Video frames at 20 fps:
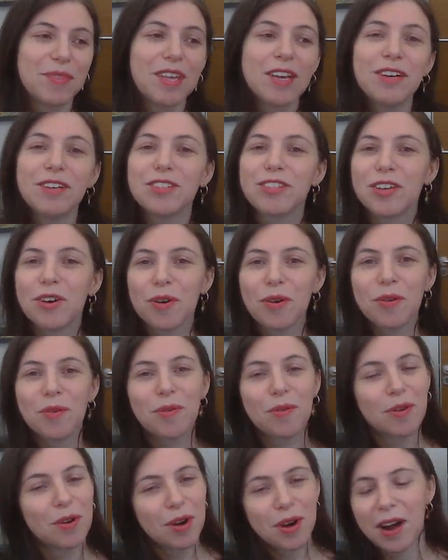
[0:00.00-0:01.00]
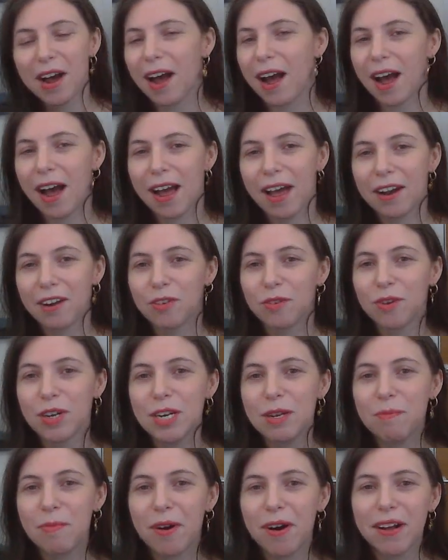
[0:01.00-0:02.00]
So I had a greedy
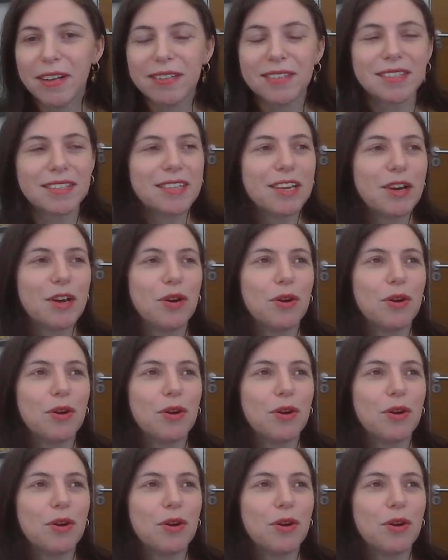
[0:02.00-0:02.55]
boss